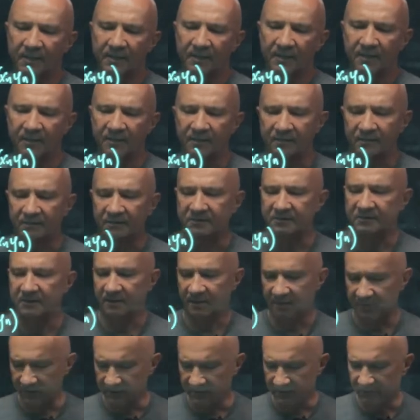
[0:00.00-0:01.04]
in the
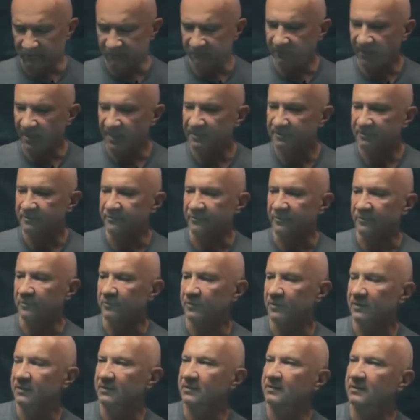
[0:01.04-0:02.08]
studies of factoring,
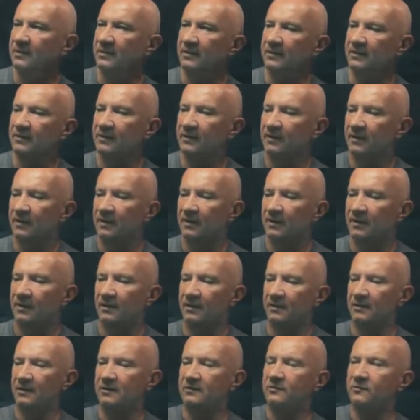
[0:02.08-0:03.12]
but
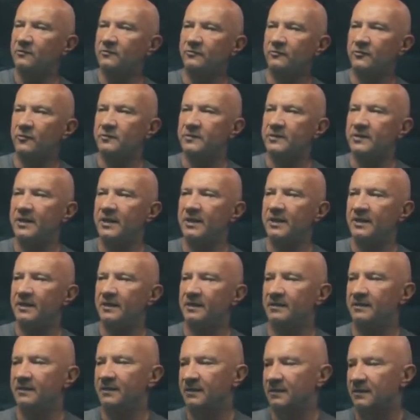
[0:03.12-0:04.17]
the two groups here
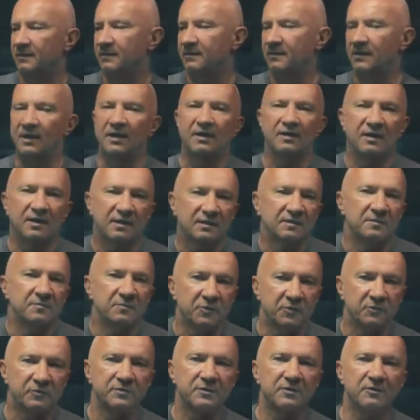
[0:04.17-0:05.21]
that are the
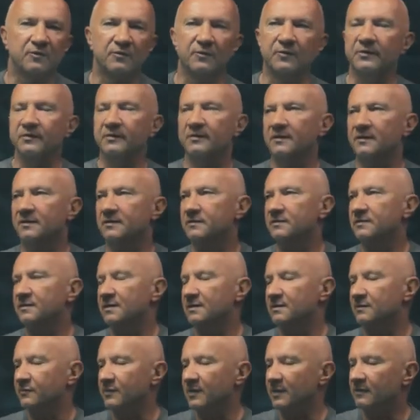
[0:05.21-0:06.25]
most common
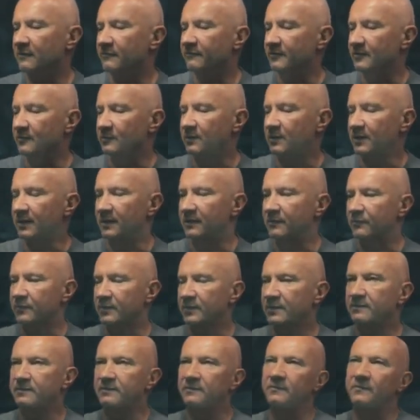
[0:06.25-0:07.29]
that we often play
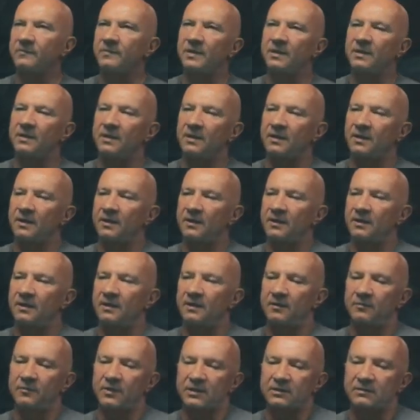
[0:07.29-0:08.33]
with.
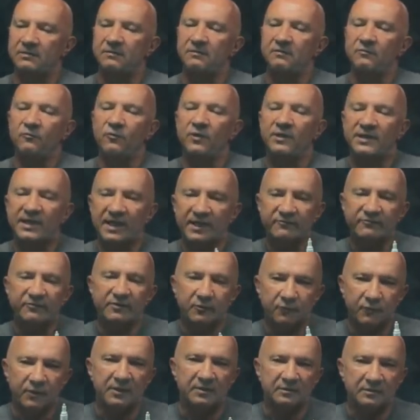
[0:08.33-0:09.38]
But whatever
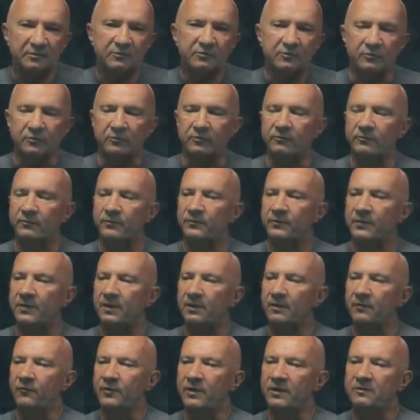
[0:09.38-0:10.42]
we do
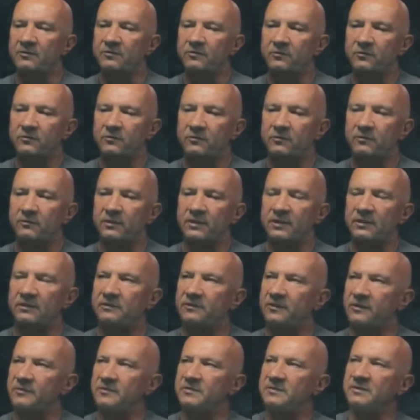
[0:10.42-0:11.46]
in
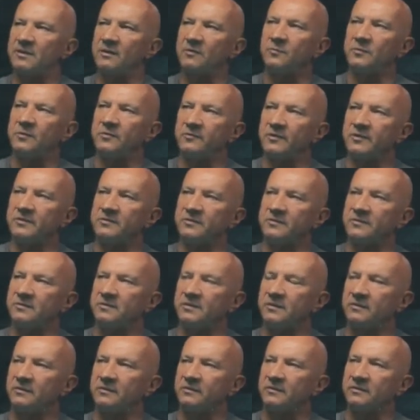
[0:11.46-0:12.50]
terms of operations
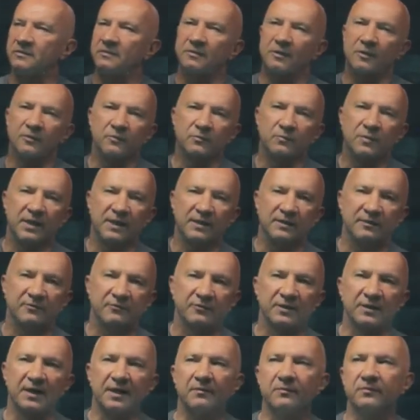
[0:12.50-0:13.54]
on binary
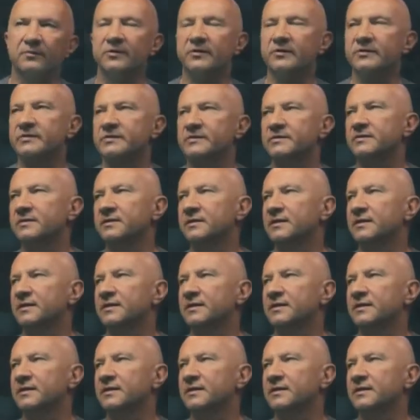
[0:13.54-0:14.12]
numbers,